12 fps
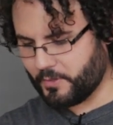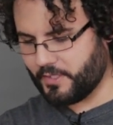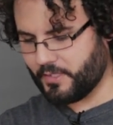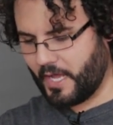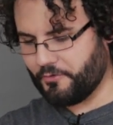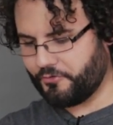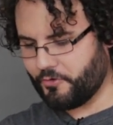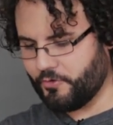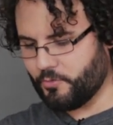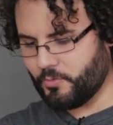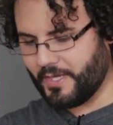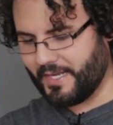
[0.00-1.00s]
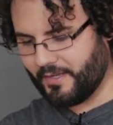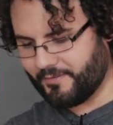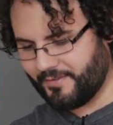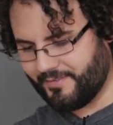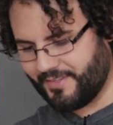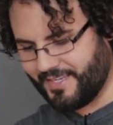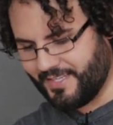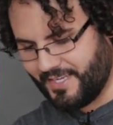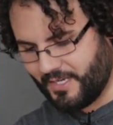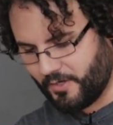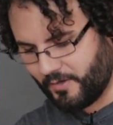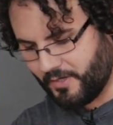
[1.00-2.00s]
but I'll show you what else is in
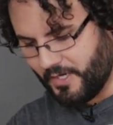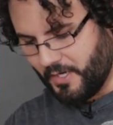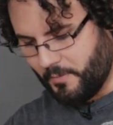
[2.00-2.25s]
here